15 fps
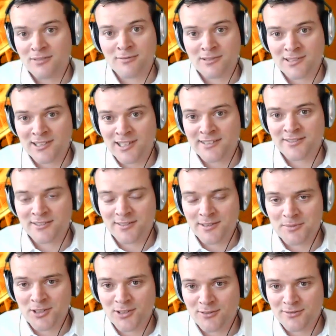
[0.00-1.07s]
live stream
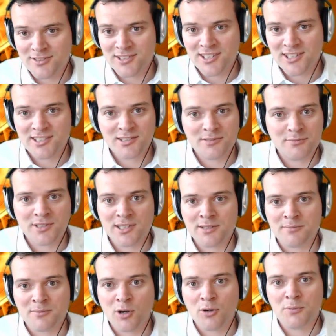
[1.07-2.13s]
the conversation, but
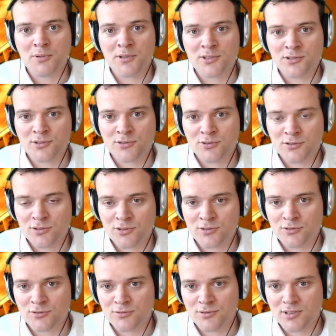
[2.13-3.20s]
I'm open to
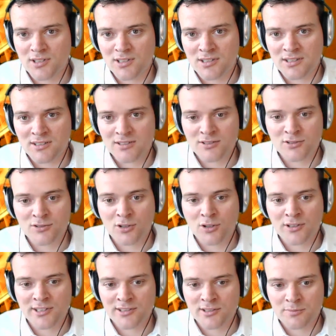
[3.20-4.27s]

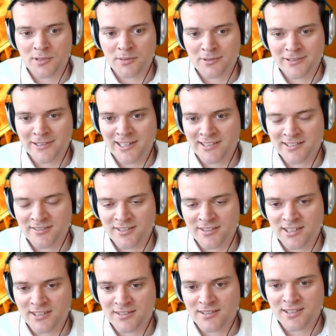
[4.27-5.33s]
talking to people and
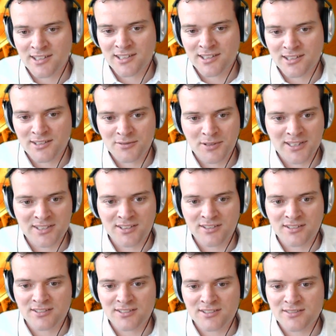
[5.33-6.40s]
answering
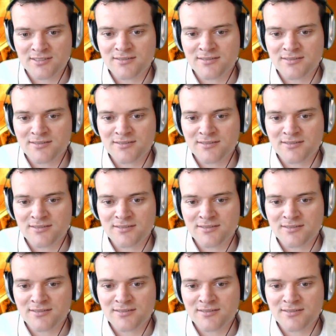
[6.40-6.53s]
questions.